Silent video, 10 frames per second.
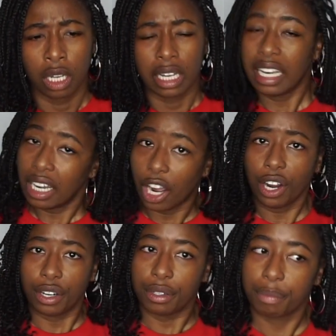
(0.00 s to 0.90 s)
it
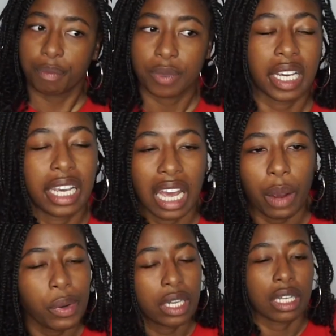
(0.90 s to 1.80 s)
hurt. And I
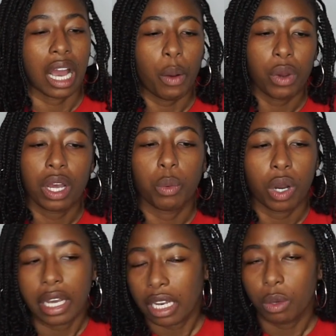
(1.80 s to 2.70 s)
wouldn't
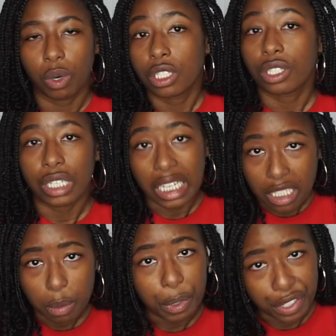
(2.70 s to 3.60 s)
want anyone to
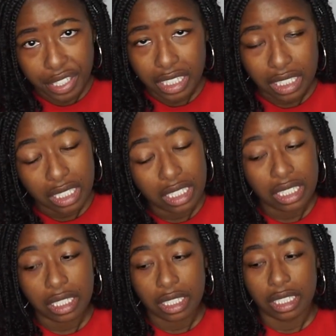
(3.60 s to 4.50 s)
experience
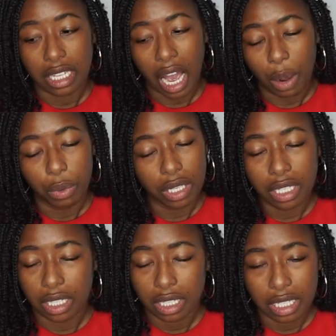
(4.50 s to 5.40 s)
this. I
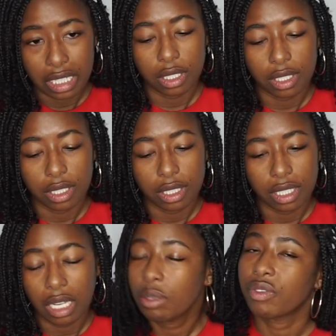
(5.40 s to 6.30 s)
wouldn't. It
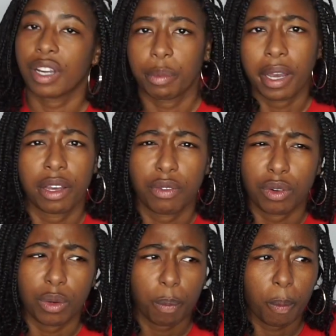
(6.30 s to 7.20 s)
was very
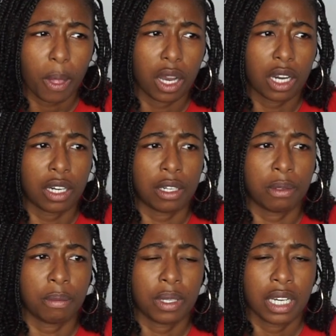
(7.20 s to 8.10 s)
painful.
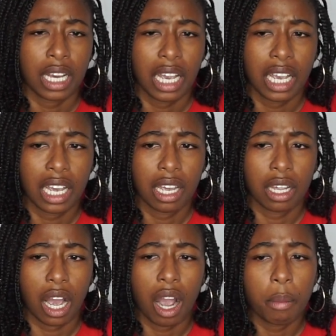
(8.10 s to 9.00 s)
And
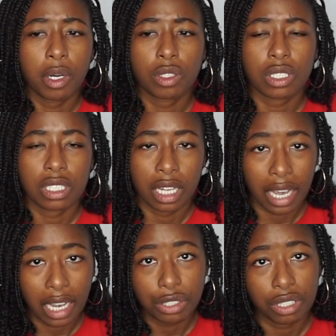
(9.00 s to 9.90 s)
almost, they
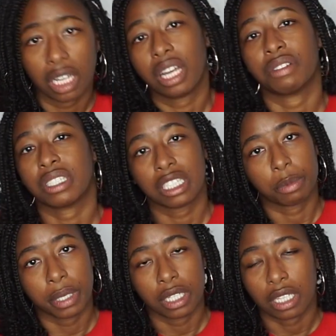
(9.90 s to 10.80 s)
ask you not to have sex
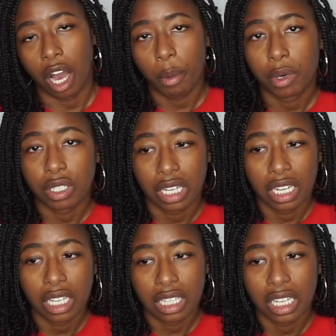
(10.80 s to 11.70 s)
because almost
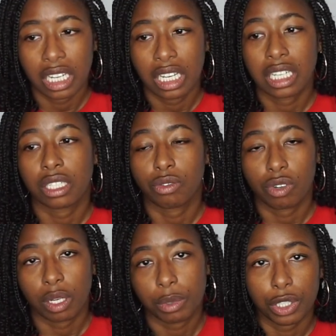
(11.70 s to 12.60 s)
anything could
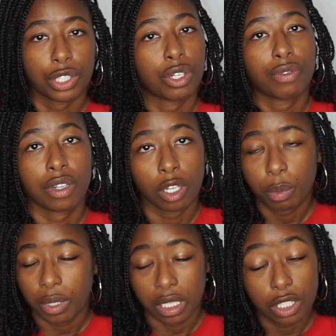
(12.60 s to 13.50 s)
rupture your
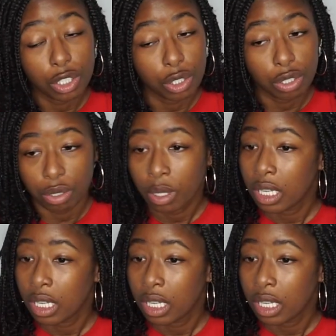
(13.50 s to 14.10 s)
fallopian tube.